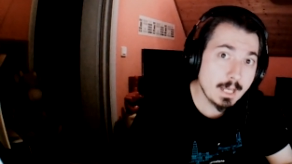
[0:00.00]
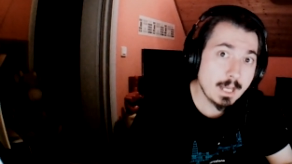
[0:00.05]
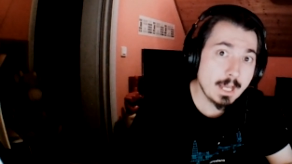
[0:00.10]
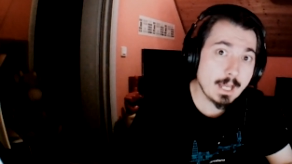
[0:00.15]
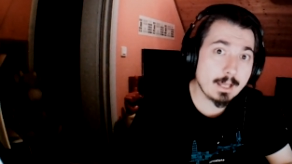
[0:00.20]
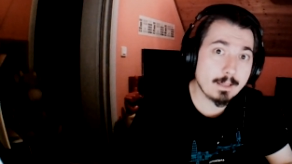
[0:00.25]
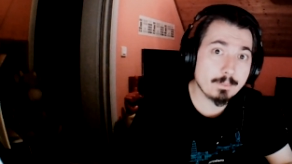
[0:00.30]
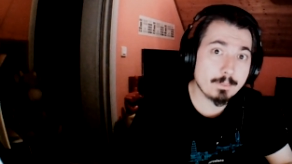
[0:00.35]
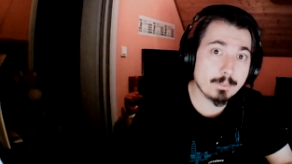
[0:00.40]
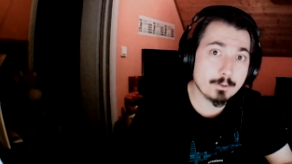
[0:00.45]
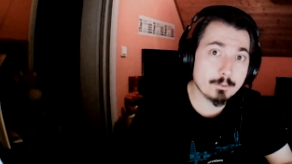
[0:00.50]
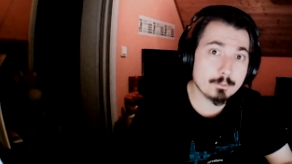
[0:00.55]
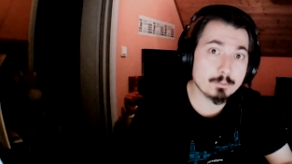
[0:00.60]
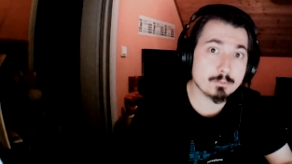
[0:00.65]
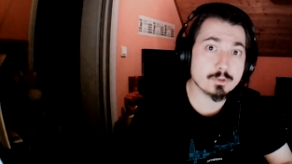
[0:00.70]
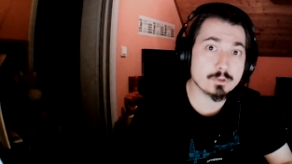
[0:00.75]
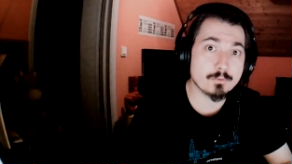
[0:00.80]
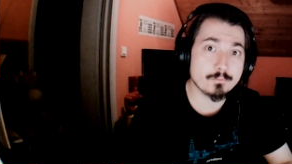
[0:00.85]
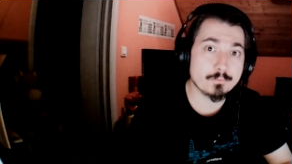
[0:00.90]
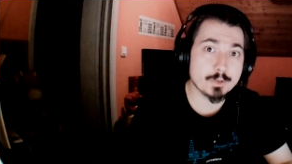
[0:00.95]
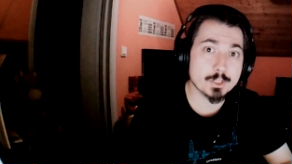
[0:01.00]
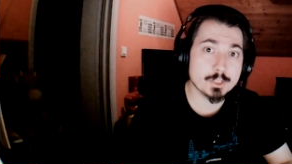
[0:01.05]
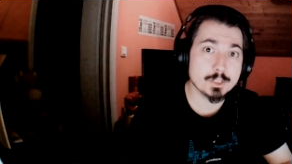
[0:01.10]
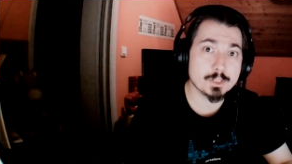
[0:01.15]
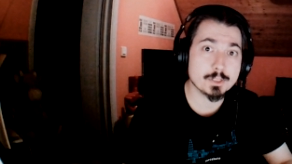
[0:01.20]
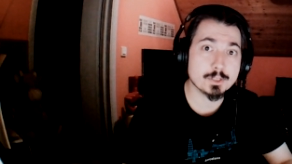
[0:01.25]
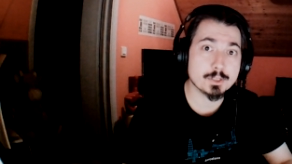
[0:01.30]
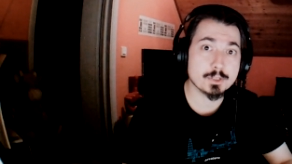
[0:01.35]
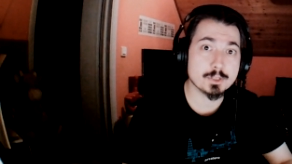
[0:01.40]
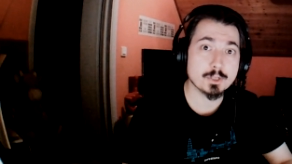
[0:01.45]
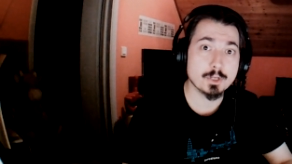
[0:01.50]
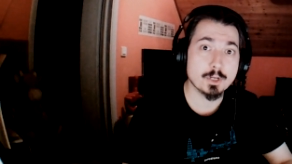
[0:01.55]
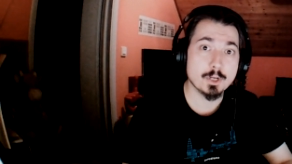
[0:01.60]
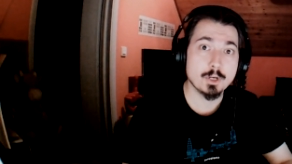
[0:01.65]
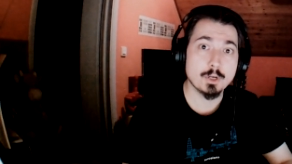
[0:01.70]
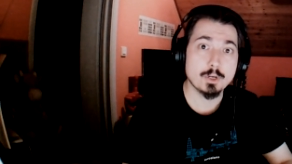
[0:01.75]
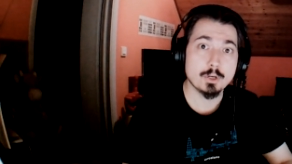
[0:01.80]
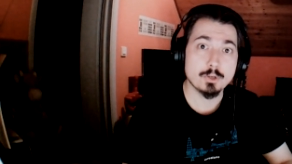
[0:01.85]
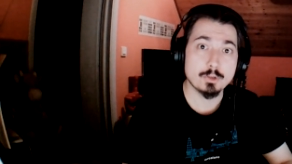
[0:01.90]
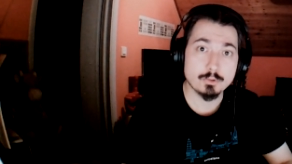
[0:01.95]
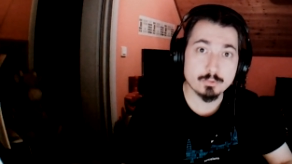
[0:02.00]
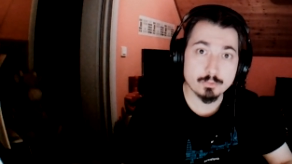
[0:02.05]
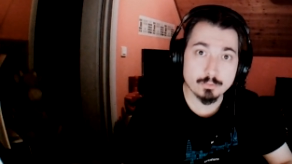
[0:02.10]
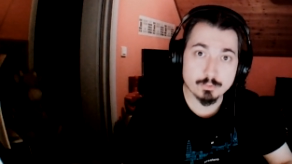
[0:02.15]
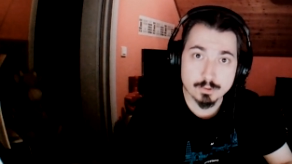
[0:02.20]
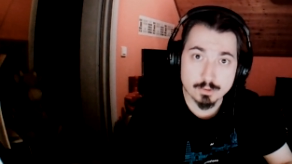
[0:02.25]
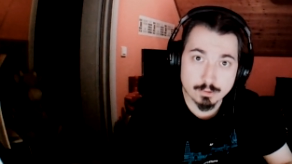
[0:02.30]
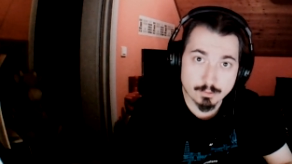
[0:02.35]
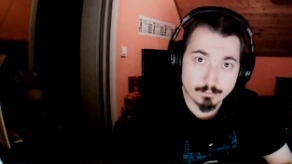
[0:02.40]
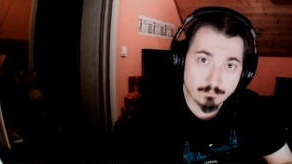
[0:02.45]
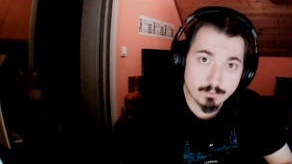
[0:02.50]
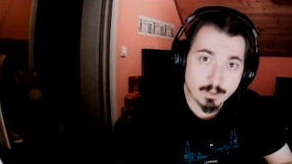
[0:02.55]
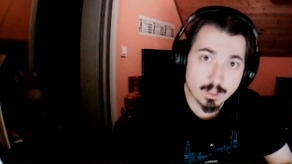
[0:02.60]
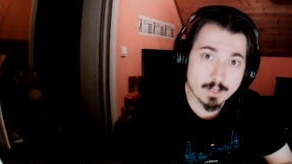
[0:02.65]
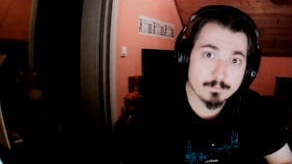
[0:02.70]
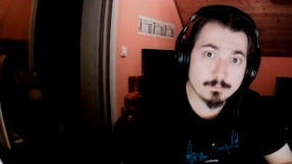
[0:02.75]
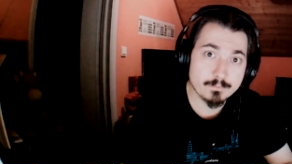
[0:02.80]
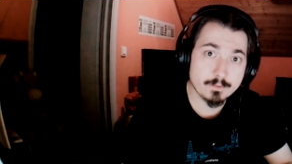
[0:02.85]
and those of us who survived